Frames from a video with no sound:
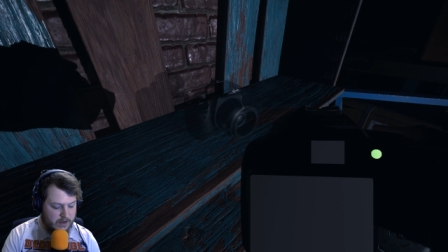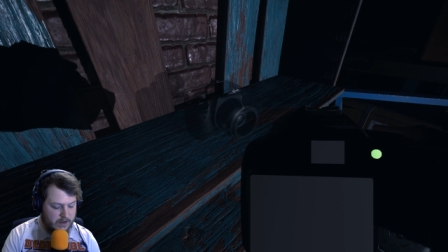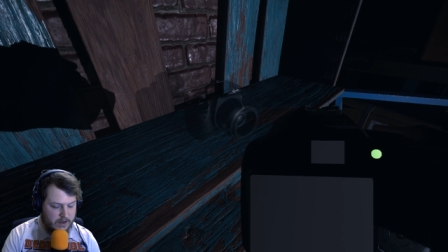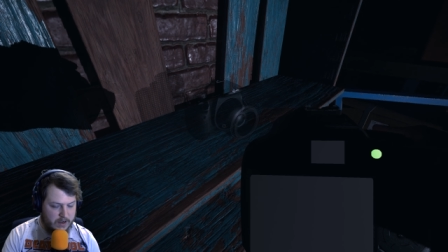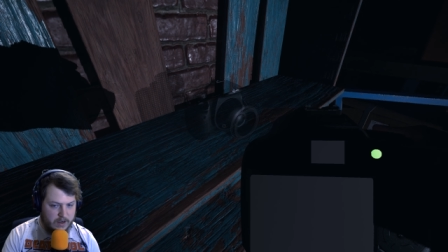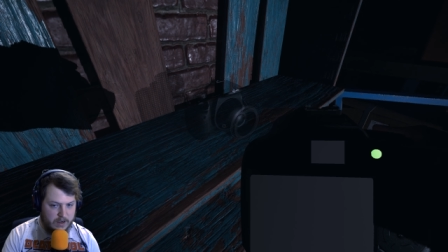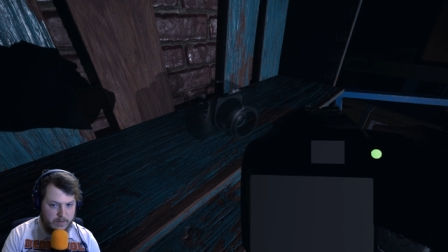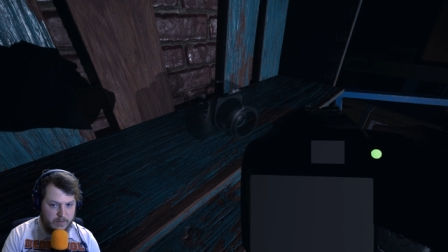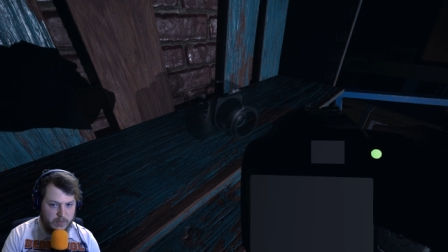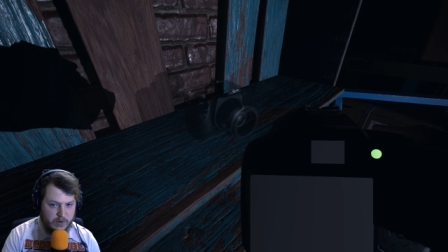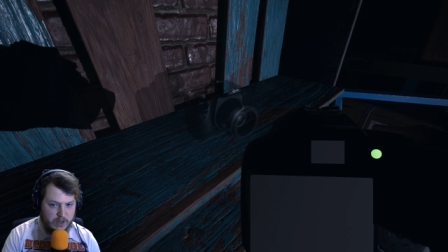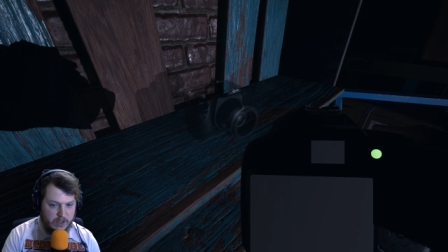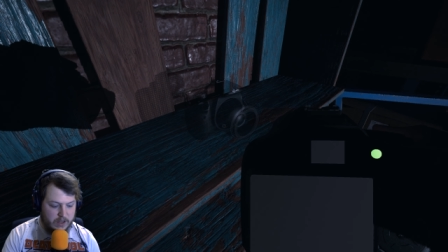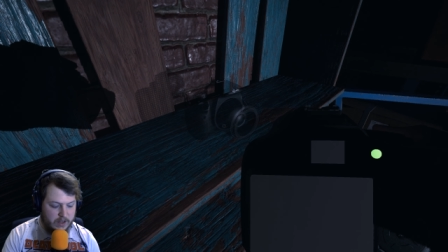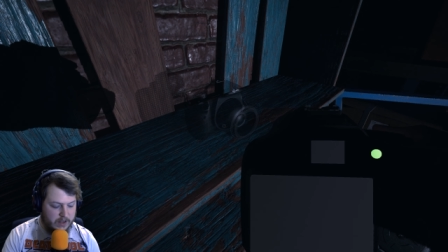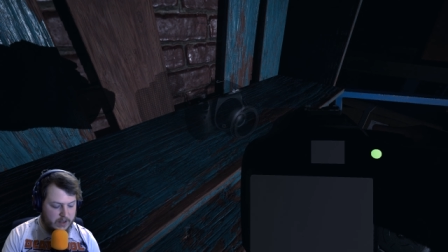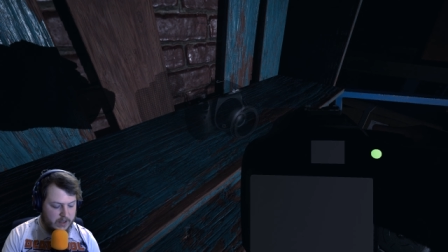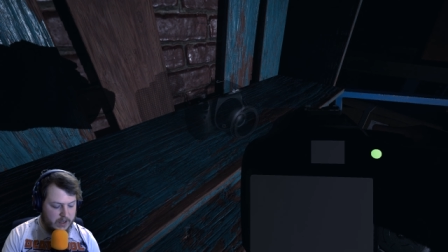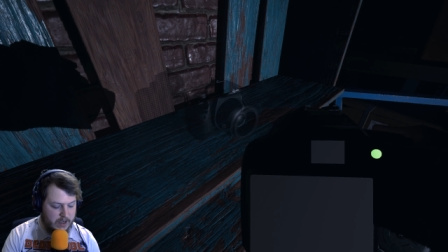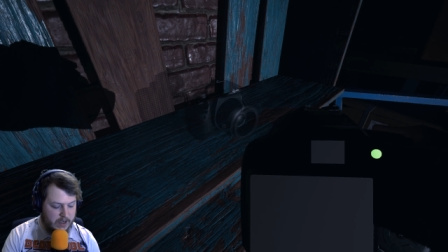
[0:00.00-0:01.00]
And put it
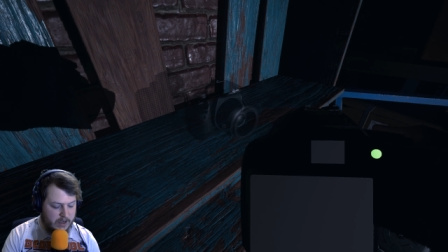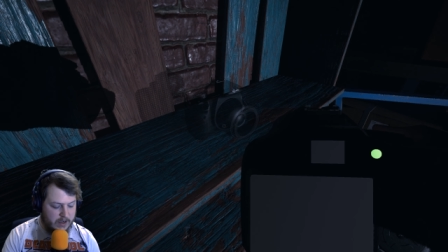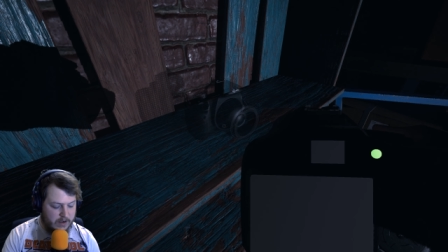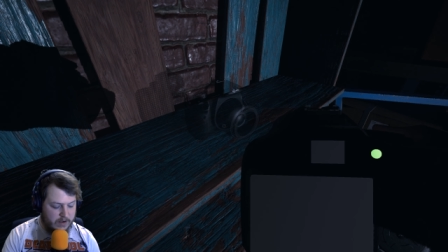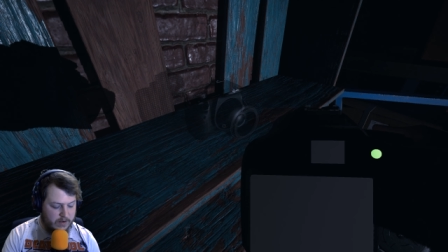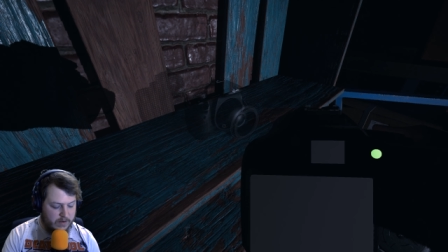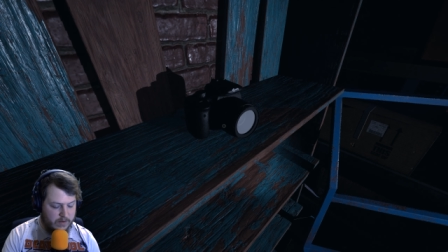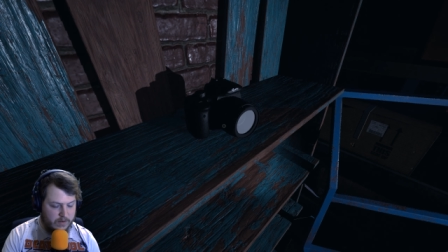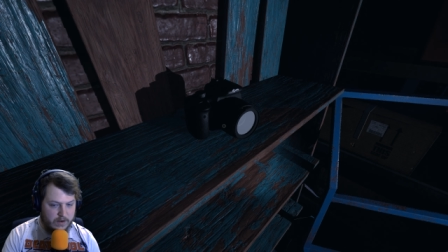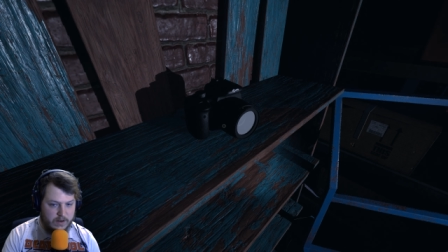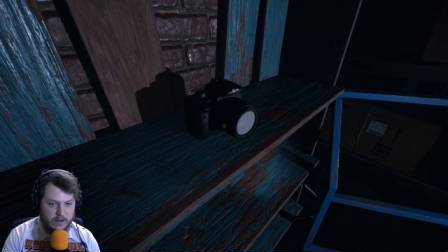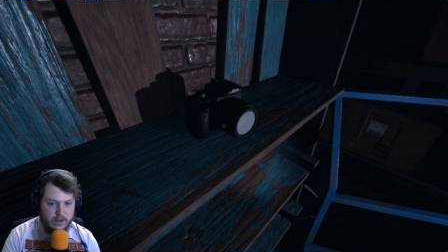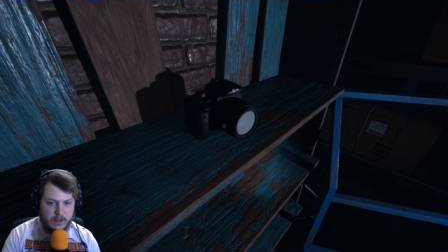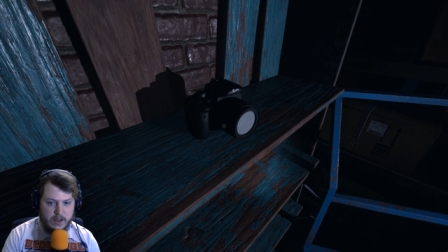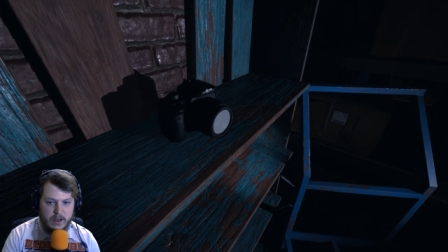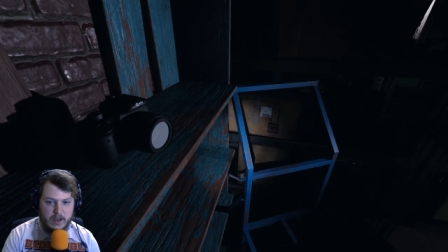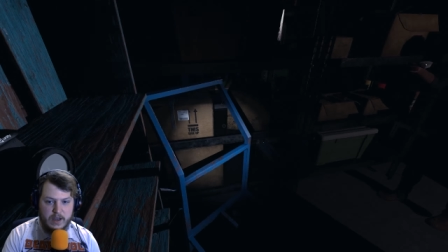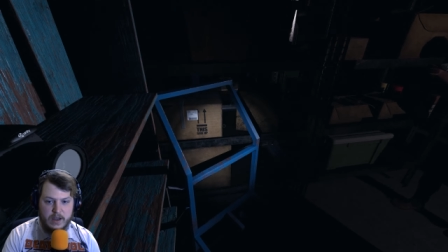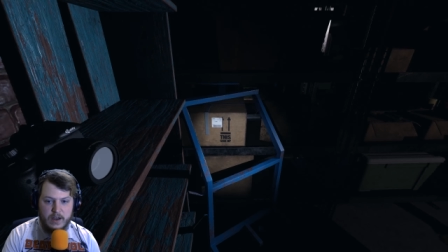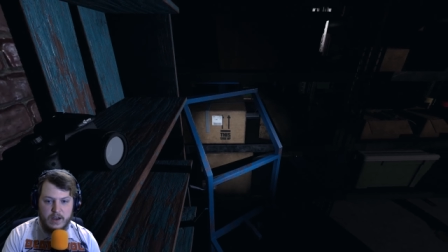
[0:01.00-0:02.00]
down
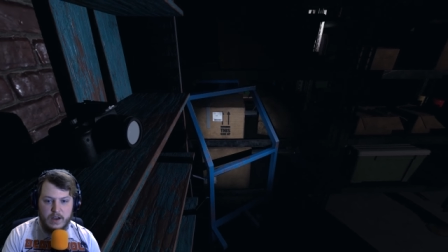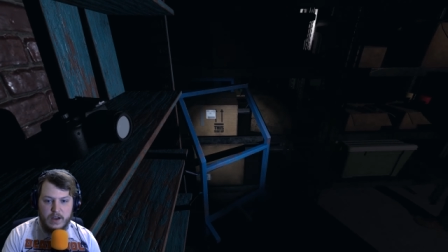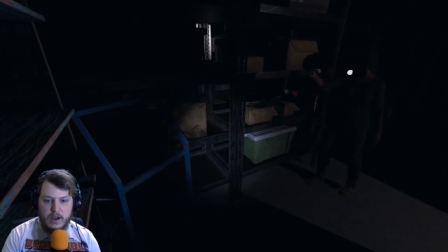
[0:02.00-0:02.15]
there.